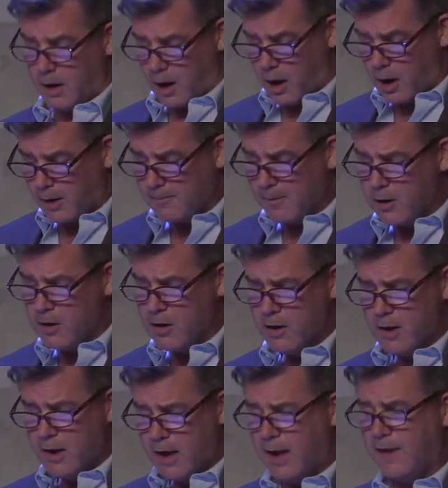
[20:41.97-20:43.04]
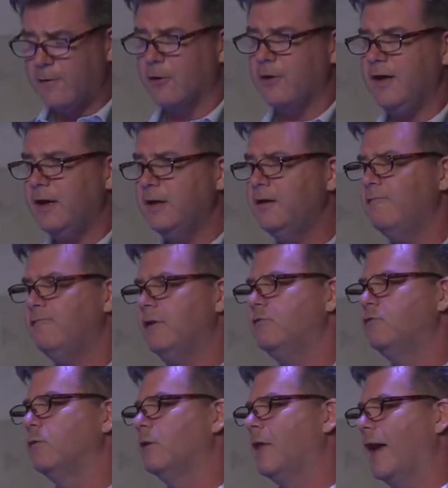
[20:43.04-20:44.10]
armor and their
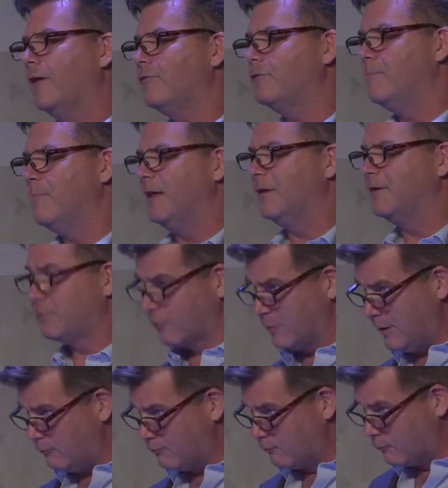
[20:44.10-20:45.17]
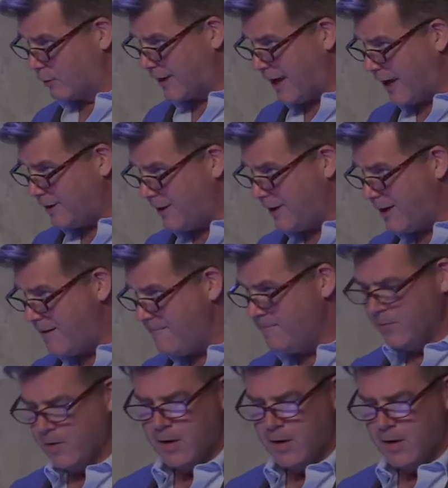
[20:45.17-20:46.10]
individualized military regalia